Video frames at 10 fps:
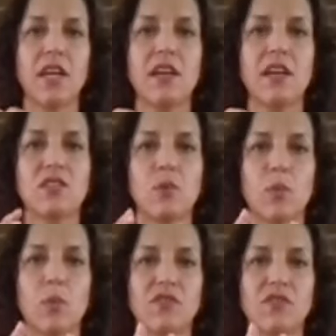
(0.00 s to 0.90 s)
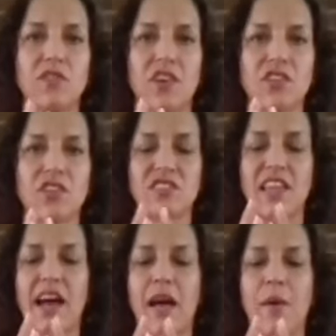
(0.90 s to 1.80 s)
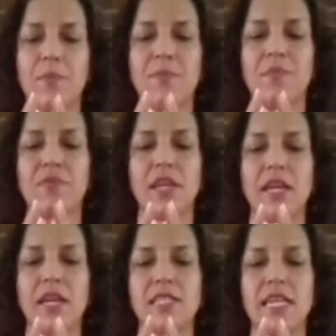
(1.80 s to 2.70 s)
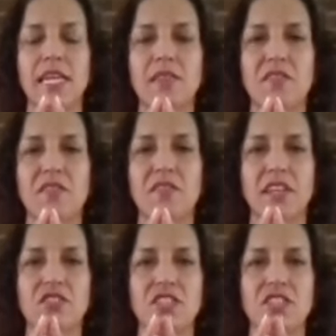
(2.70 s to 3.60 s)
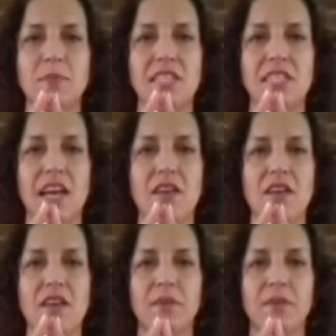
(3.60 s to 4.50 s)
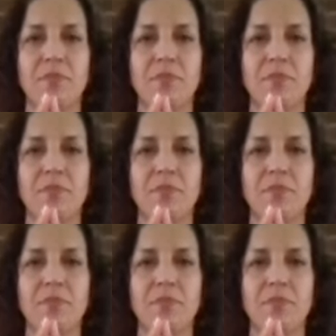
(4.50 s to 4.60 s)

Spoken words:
So we want to reverse that, taking the fingertips together